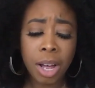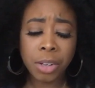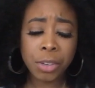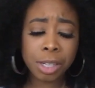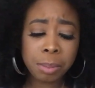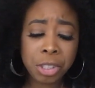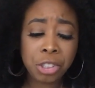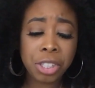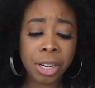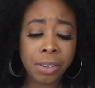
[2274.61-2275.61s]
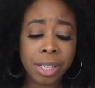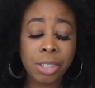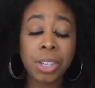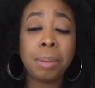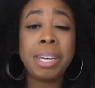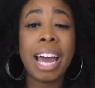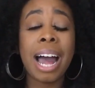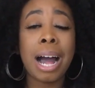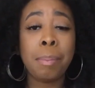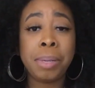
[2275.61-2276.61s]
You're going to be sharing. You're going to be
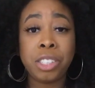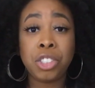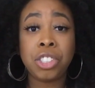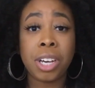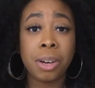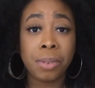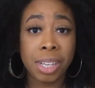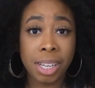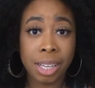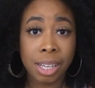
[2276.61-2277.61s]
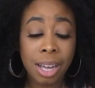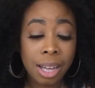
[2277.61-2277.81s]
happy sharing